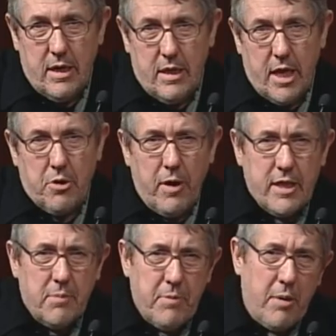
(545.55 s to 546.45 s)
they create
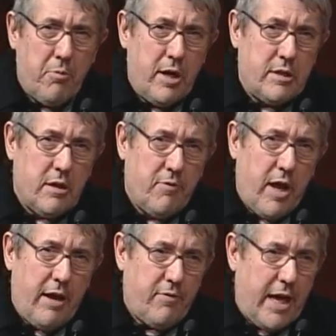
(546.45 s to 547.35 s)
the memories of
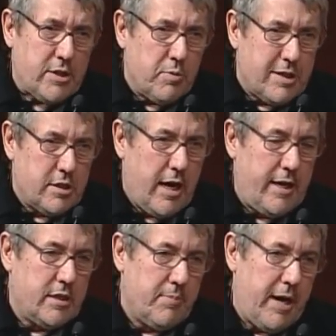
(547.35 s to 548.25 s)
life. That's what design
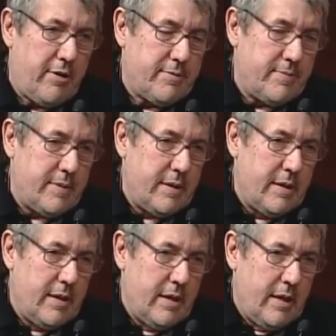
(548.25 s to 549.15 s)
is about.
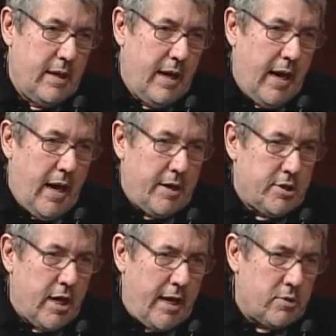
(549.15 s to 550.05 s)
And
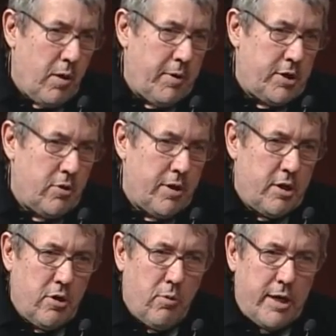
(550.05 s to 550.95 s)
design is what we do in the
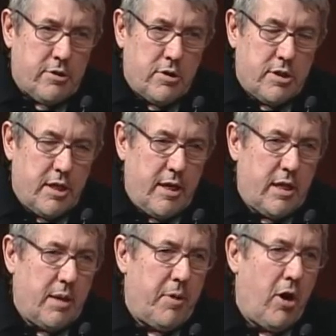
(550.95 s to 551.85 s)
new Western city and the
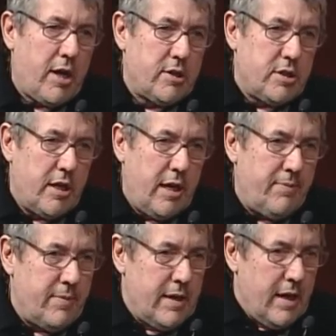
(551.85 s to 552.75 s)
American city.
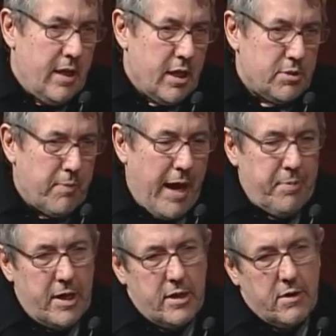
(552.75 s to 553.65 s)
This
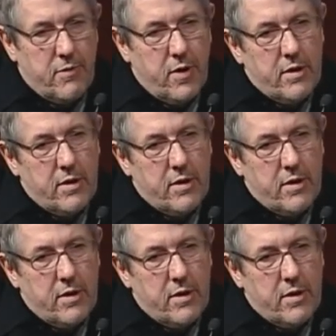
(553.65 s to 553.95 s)
mapping of